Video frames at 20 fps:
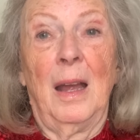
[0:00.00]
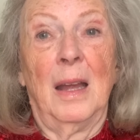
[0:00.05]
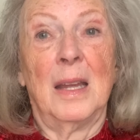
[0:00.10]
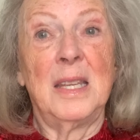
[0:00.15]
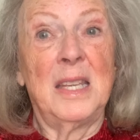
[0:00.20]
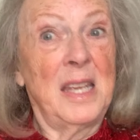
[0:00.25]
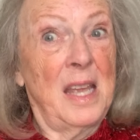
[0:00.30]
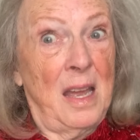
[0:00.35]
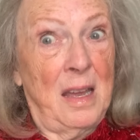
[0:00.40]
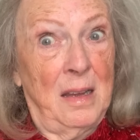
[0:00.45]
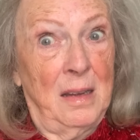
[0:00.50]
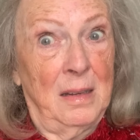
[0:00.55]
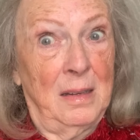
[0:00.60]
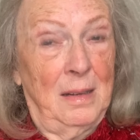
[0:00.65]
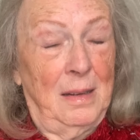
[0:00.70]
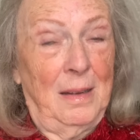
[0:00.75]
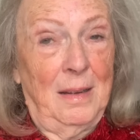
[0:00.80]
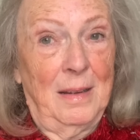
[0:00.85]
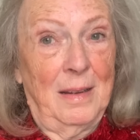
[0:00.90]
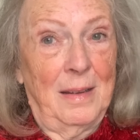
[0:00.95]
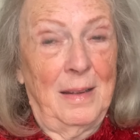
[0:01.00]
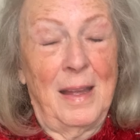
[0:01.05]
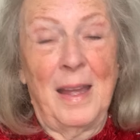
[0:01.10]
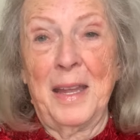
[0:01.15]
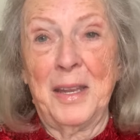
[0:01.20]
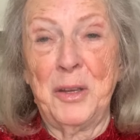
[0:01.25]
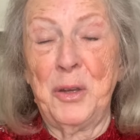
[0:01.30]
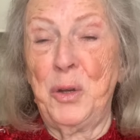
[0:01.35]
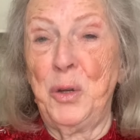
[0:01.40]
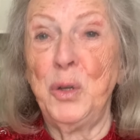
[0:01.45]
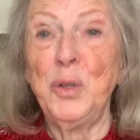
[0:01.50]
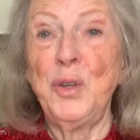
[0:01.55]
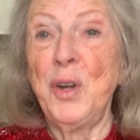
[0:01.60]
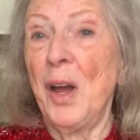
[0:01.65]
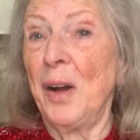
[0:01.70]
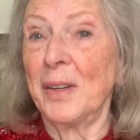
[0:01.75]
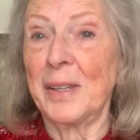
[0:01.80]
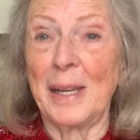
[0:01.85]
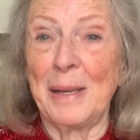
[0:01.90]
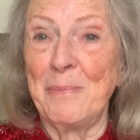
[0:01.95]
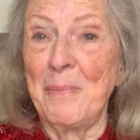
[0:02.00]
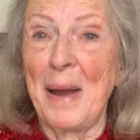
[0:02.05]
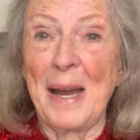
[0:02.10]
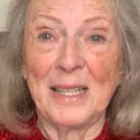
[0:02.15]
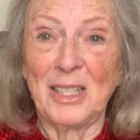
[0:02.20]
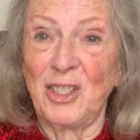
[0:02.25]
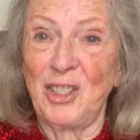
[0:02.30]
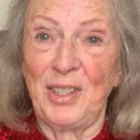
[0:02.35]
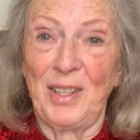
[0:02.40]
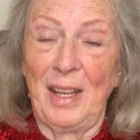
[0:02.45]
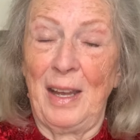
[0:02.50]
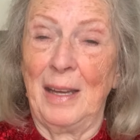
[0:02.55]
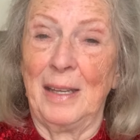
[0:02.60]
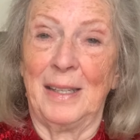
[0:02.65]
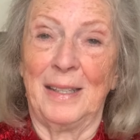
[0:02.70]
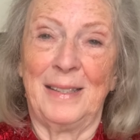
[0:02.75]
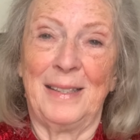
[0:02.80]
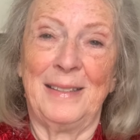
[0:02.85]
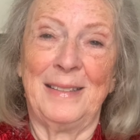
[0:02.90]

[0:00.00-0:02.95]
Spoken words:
Yeah, I could not imagine that.